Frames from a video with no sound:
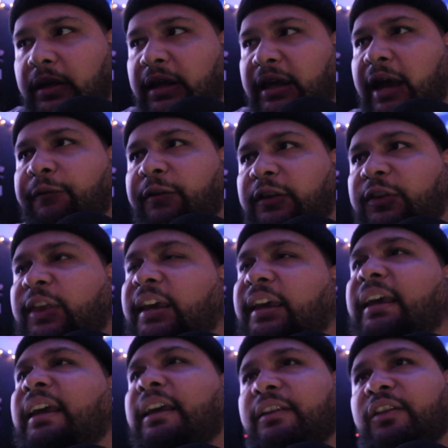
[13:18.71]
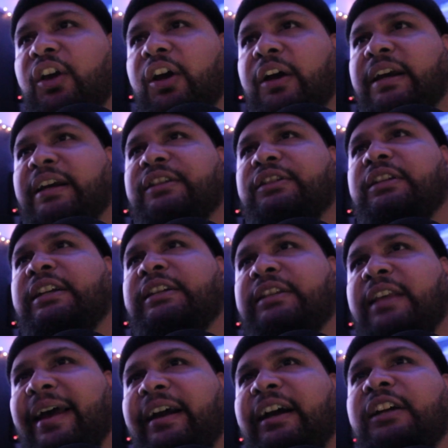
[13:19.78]
everything in there is
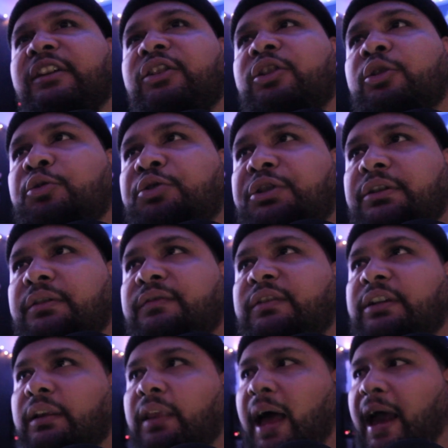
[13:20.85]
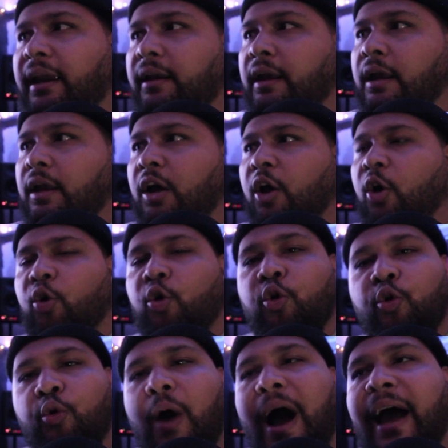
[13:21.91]
like conducive to like
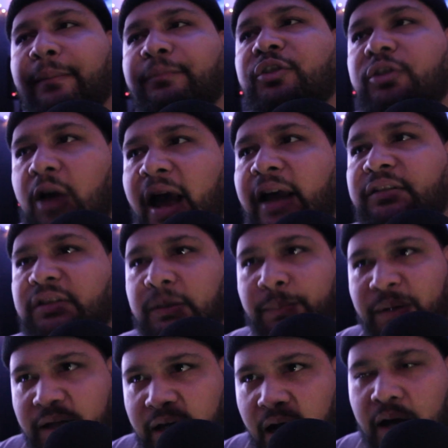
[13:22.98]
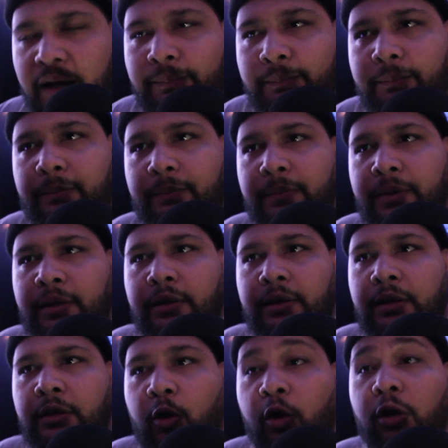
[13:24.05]
who I'm trying to become,
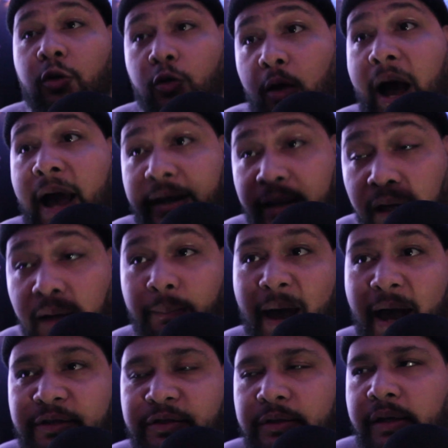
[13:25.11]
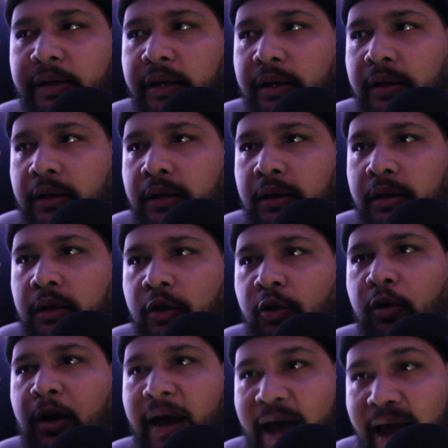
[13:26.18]
or who I am actually,
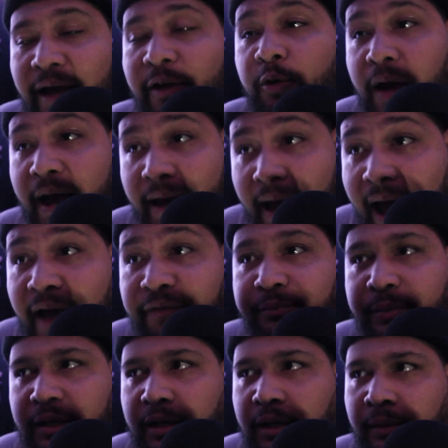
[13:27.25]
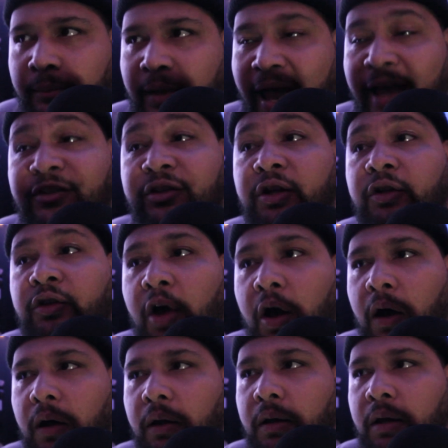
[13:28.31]
who I have become as an
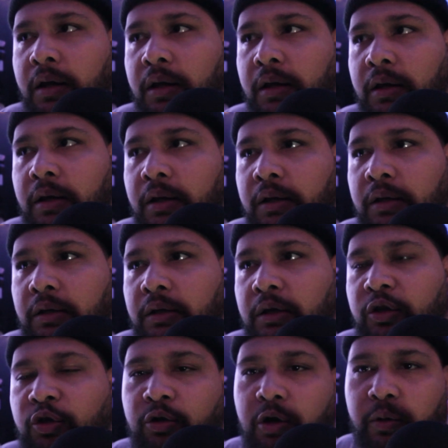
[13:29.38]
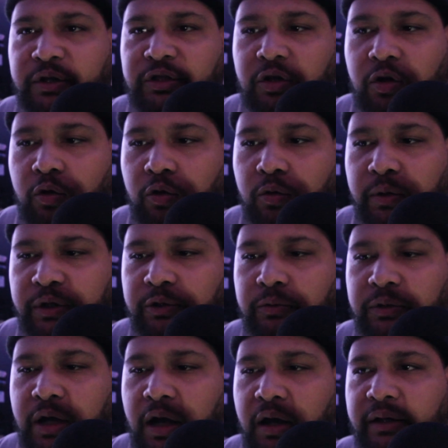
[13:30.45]
adult. It's cool when you're
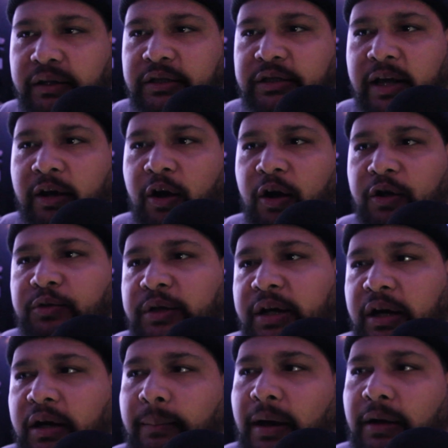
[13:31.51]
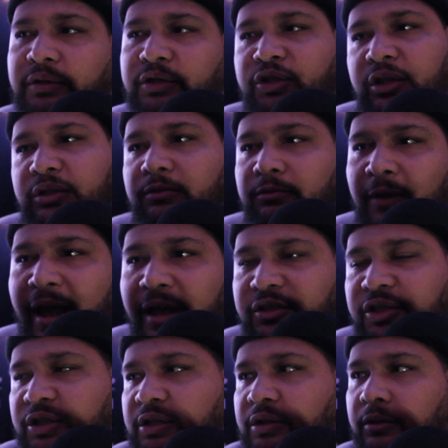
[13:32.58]
young and it's like all you care about is just rat
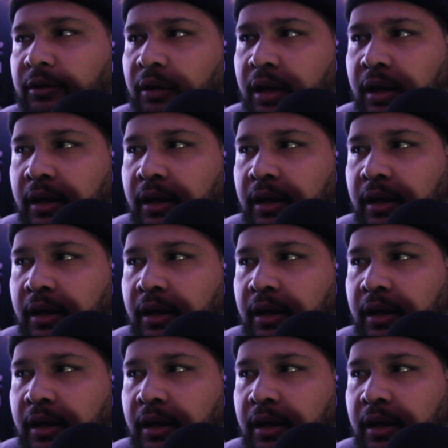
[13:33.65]
shit or